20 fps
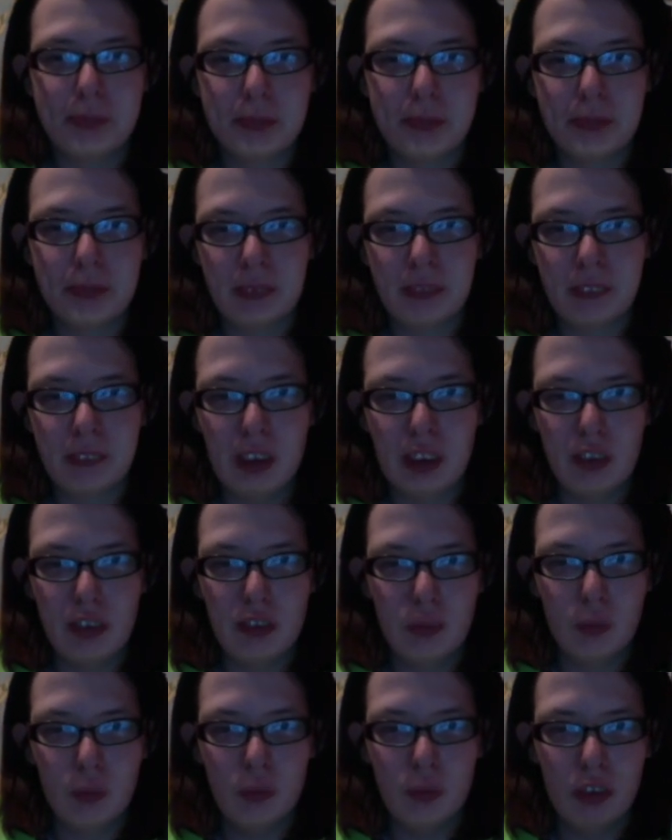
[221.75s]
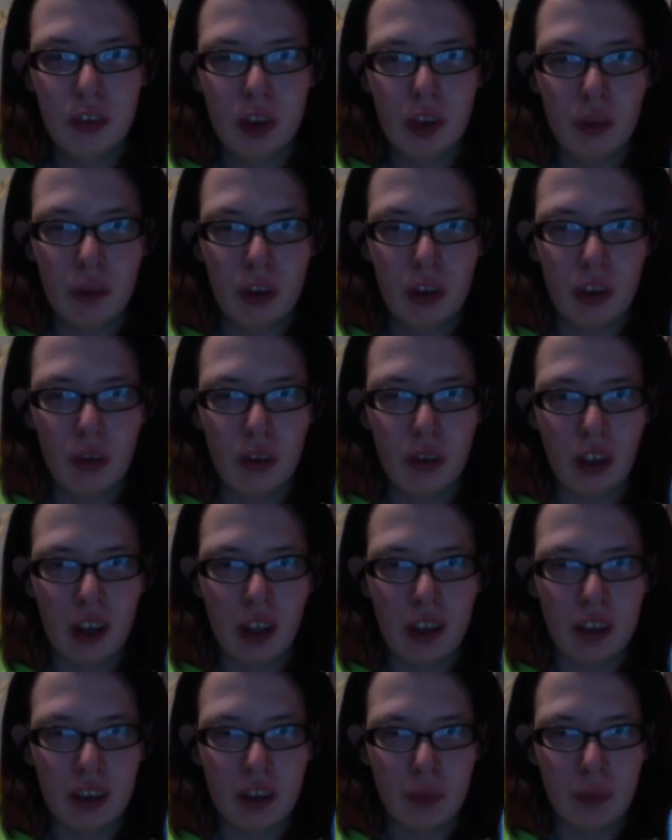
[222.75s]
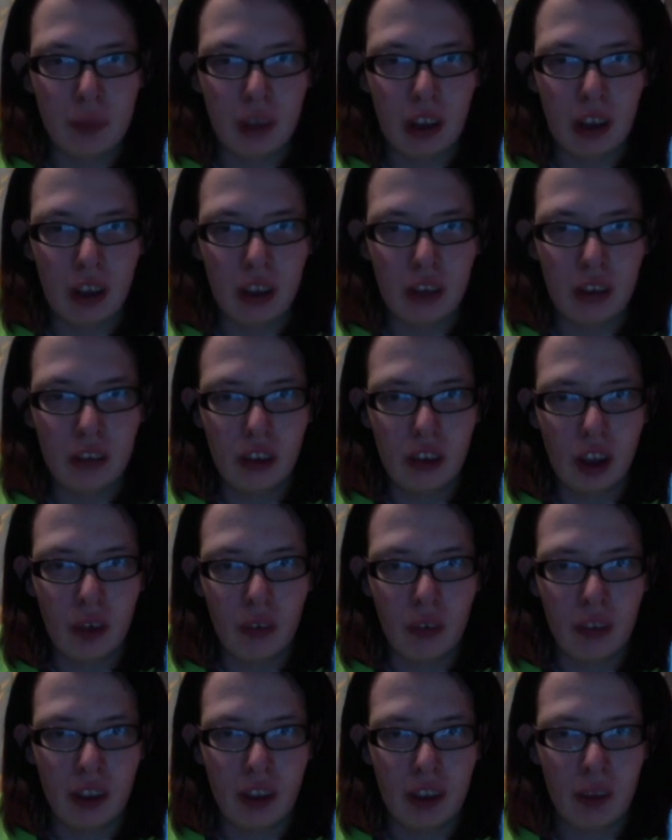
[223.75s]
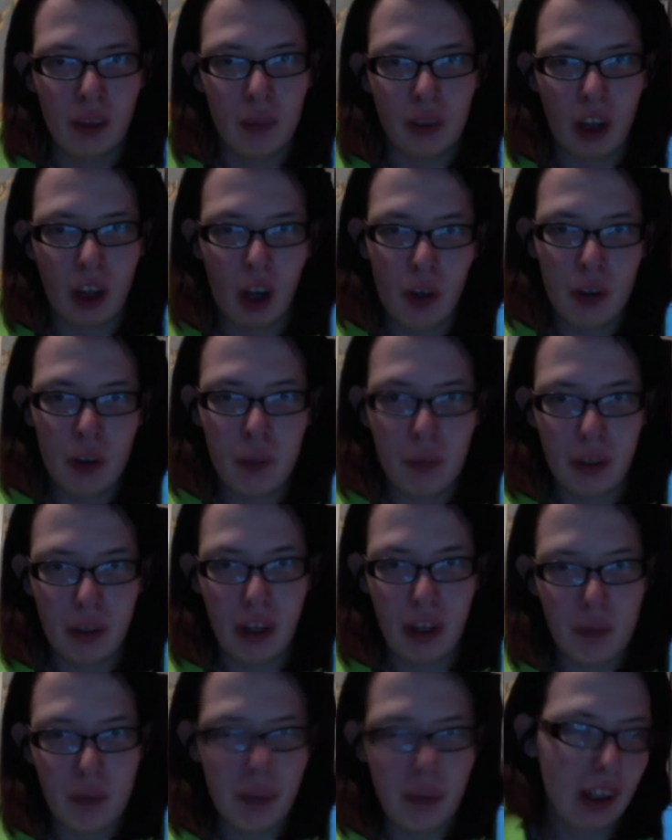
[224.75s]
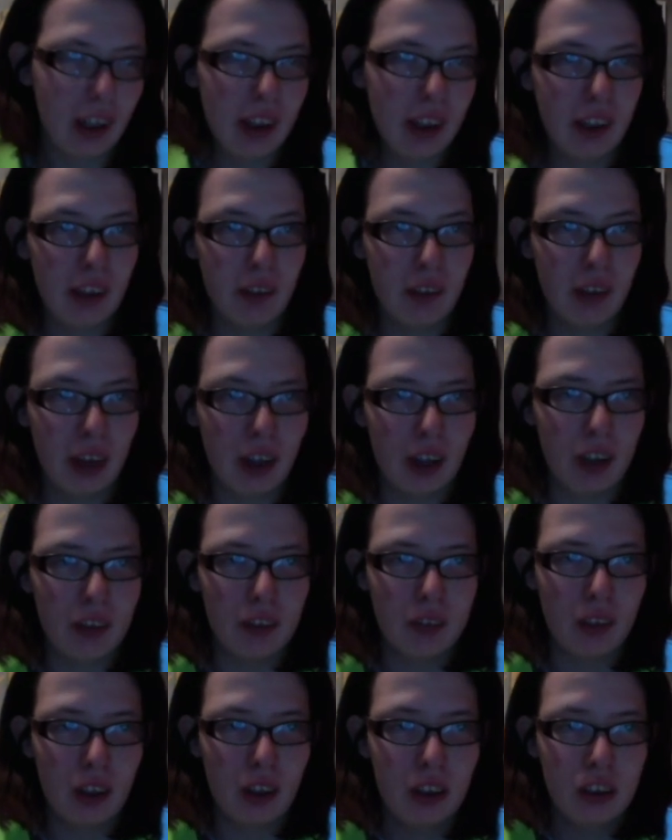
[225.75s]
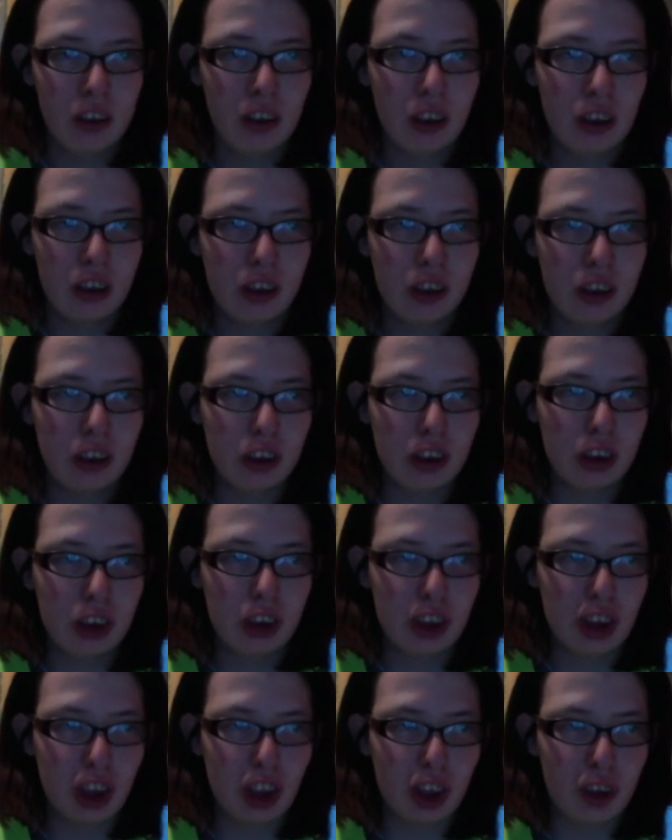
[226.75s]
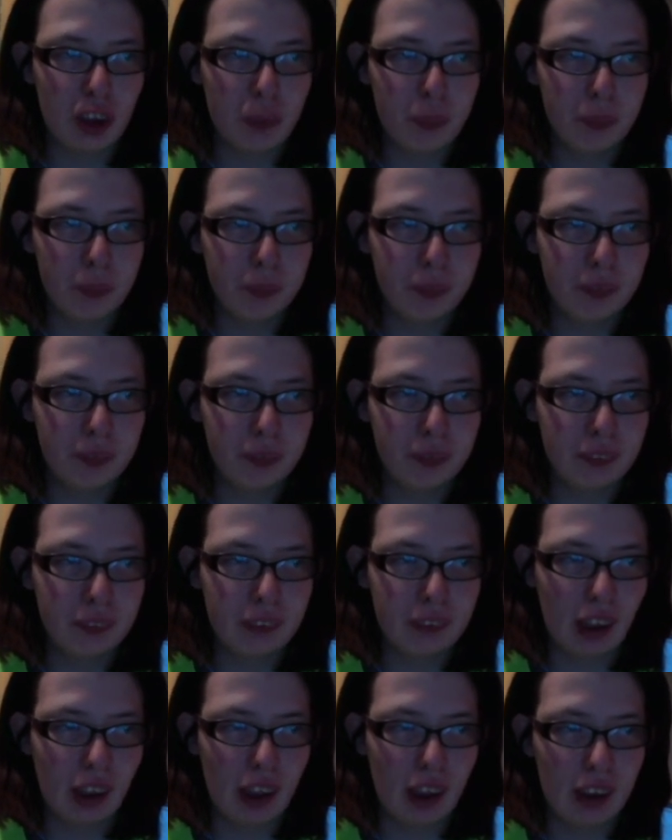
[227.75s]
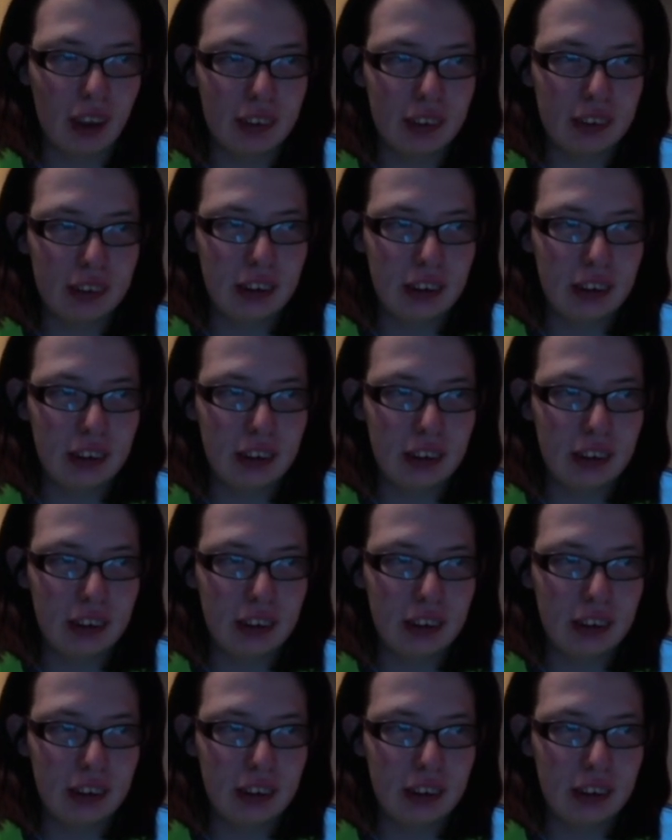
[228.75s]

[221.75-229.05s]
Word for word: you wouldn't like to be told that you'd only become a cleaner now. So since then